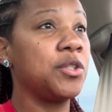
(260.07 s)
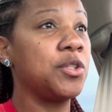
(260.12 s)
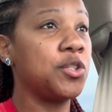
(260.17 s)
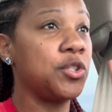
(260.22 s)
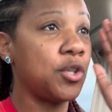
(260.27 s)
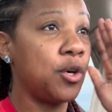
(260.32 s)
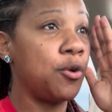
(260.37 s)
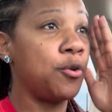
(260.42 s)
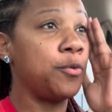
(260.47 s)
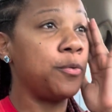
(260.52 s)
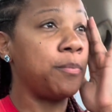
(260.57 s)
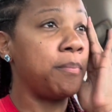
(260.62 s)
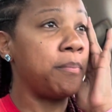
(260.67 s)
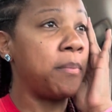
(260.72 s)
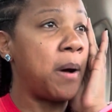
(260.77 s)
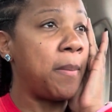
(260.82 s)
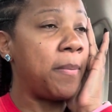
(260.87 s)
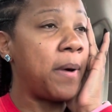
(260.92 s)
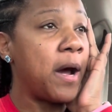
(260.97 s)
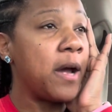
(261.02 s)
So
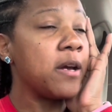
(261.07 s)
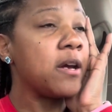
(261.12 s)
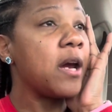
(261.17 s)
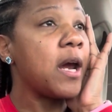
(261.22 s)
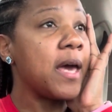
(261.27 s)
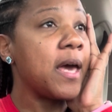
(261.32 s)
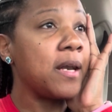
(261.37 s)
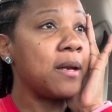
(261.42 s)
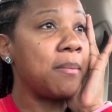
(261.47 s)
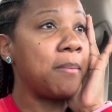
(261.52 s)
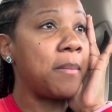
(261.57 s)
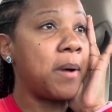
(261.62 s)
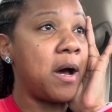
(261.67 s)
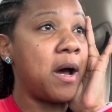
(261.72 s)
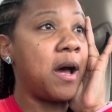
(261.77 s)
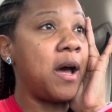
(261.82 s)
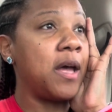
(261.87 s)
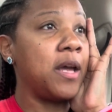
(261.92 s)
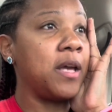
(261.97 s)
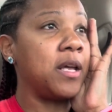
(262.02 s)
my buyer had in
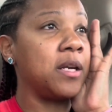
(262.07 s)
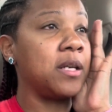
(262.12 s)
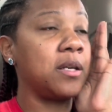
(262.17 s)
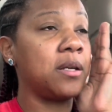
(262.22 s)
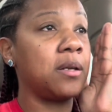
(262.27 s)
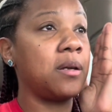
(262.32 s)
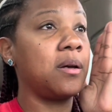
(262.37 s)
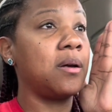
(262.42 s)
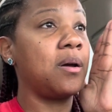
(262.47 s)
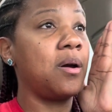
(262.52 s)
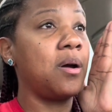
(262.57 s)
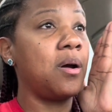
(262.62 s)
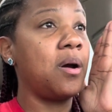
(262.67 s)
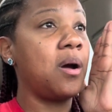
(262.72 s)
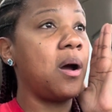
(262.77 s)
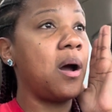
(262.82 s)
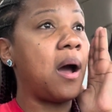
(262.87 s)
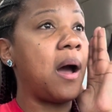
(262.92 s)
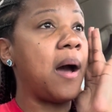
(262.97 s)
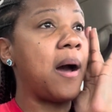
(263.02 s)
mind
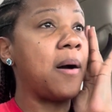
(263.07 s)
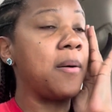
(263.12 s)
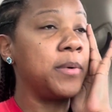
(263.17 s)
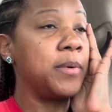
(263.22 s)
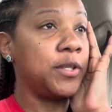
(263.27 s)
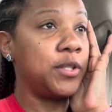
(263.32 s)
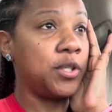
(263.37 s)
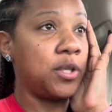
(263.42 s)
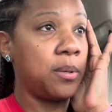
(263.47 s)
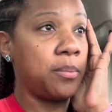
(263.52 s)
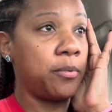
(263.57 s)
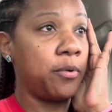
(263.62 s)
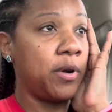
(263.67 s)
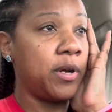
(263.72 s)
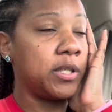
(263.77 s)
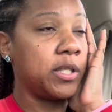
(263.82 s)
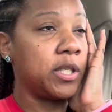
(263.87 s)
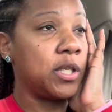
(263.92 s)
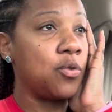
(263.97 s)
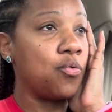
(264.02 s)
how much
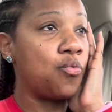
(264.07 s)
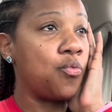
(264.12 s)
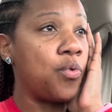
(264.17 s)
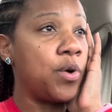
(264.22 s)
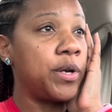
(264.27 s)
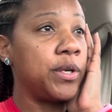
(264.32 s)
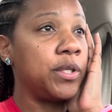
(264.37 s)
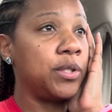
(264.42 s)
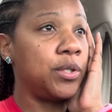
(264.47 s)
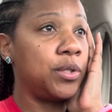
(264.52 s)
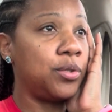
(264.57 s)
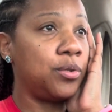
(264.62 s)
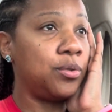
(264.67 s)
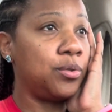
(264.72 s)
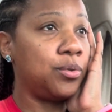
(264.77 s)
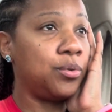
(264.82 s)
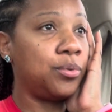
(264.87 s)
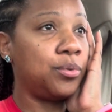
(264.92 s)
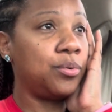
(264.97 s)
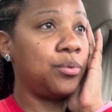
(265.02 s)
upgrades he wanted to
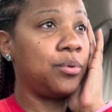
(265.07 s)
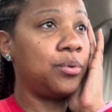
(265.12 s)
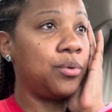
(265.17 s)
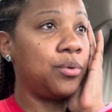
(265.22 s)
do,